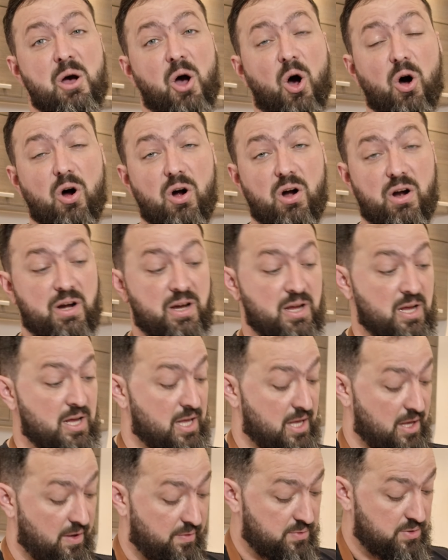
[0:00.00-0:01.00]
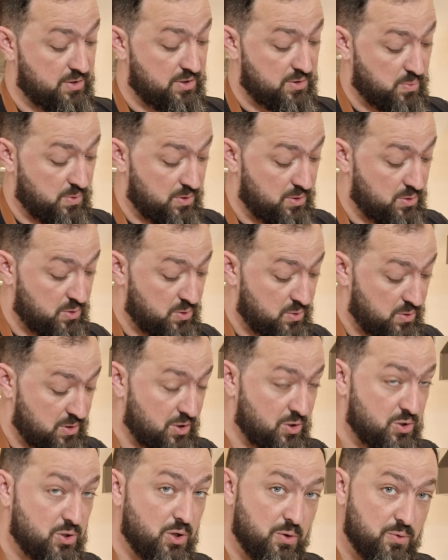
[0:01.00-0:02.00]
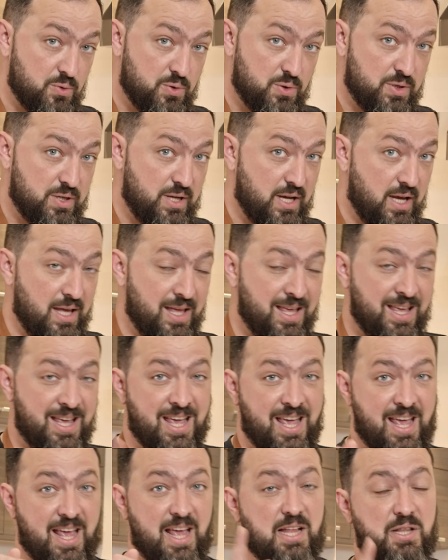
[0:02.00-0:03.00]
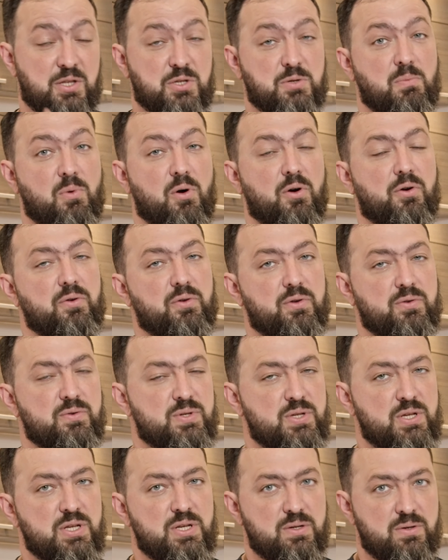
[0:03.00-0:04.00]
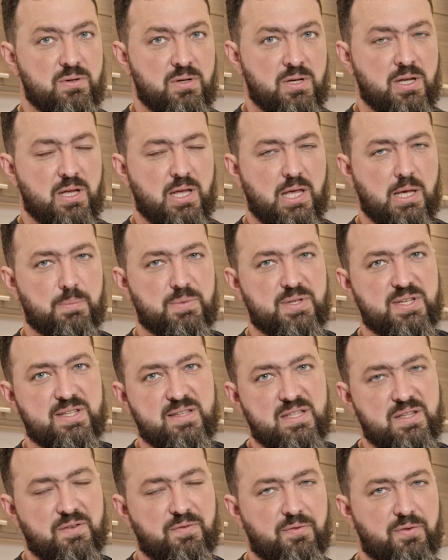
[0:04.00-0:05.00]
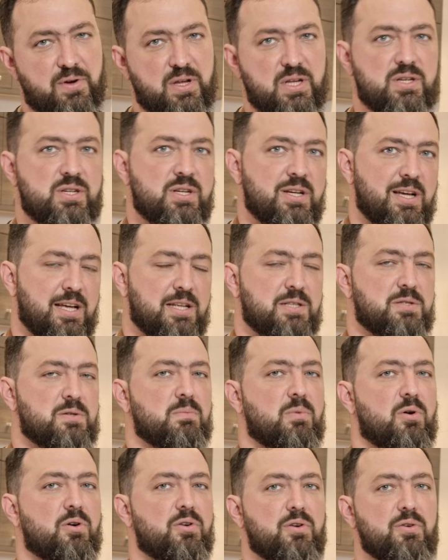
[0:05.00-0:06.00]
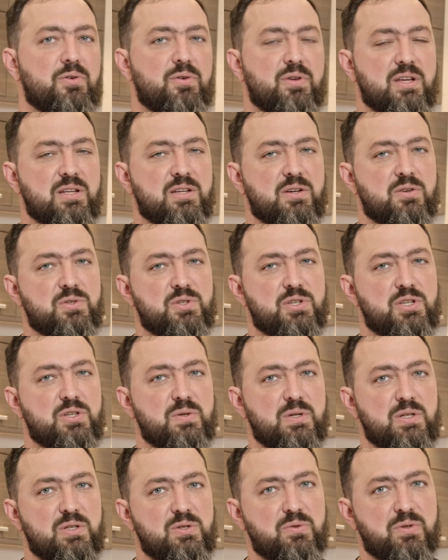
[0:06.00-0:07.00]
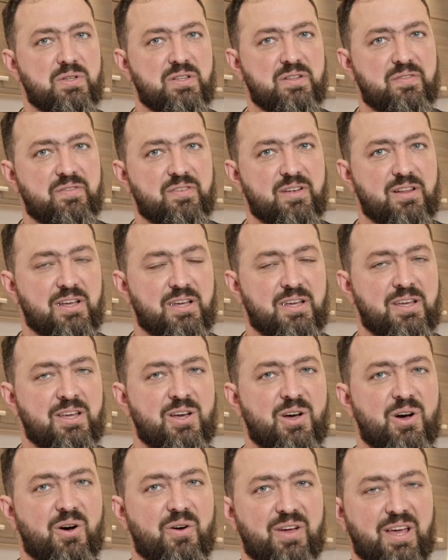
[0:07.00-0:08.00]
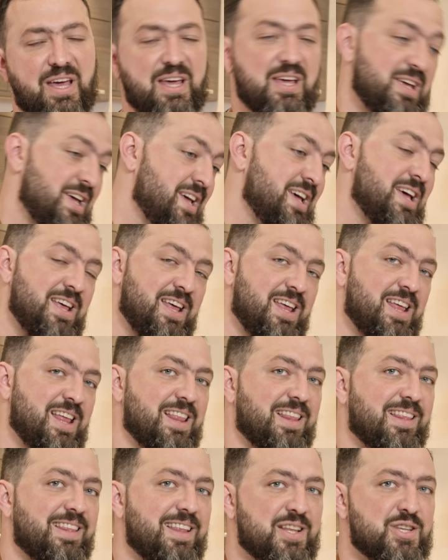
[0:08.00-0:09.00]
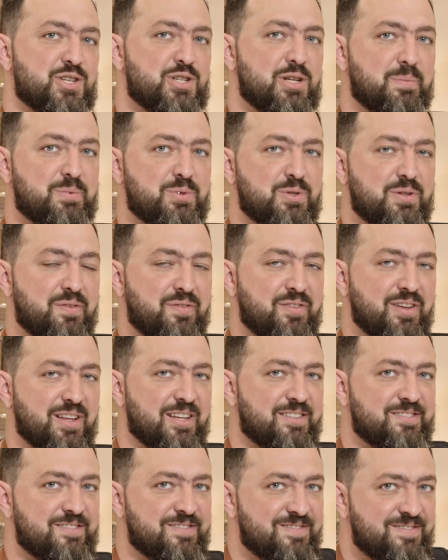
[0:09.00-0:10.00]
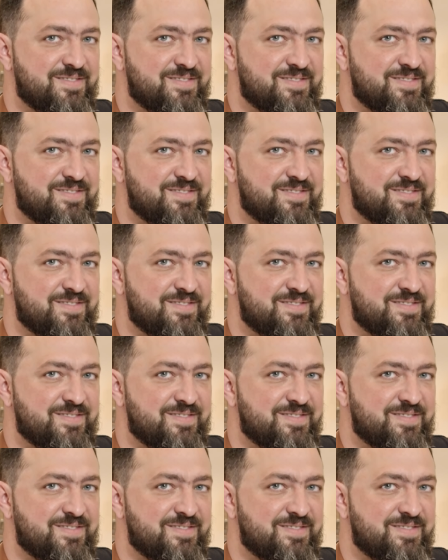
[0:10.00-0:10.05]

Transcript: Or if you just want to do the dough today and tomorrow continue, keep this in the fridge and tomorrow you can continue in doing the filling. Okay, let's jump to the filling.